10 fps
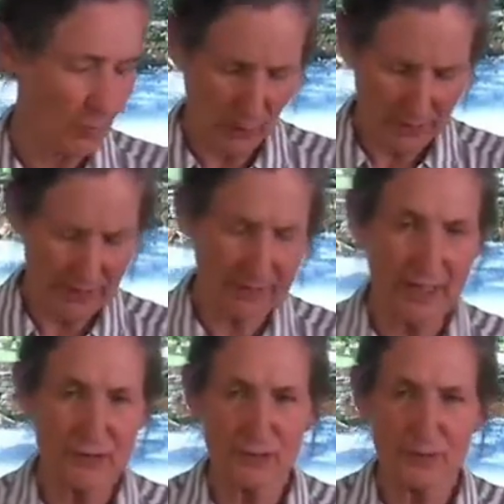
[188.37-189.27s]
What did
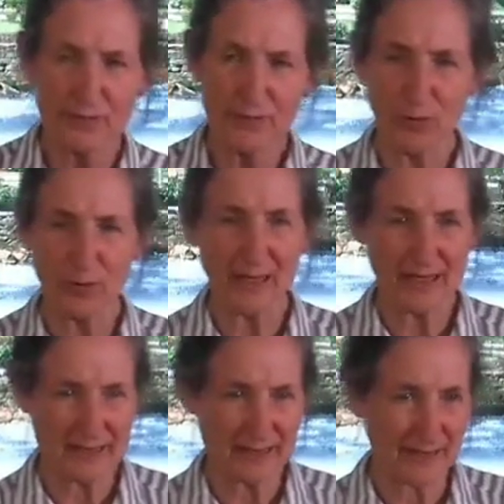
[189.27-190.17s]
they do before
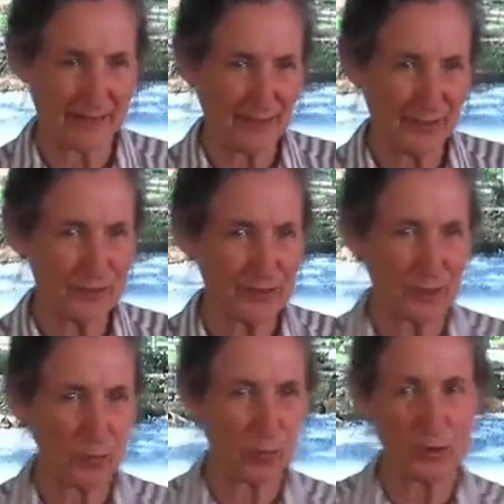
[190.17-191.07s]
plastic? They
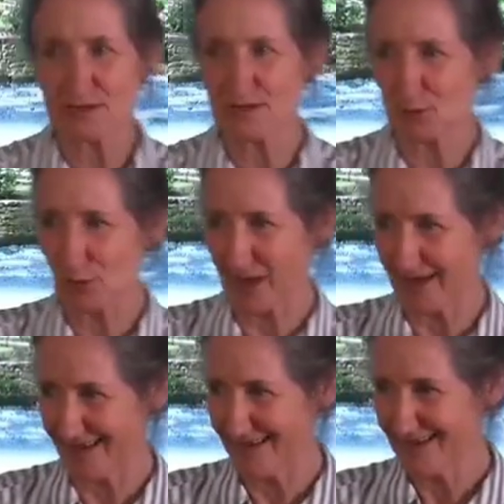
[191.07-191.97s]
used a wool
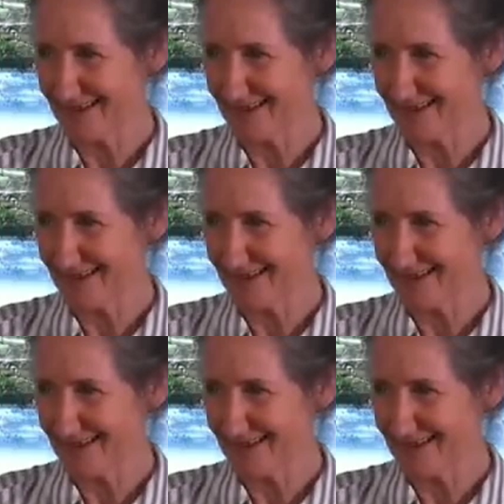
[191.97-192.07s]
square.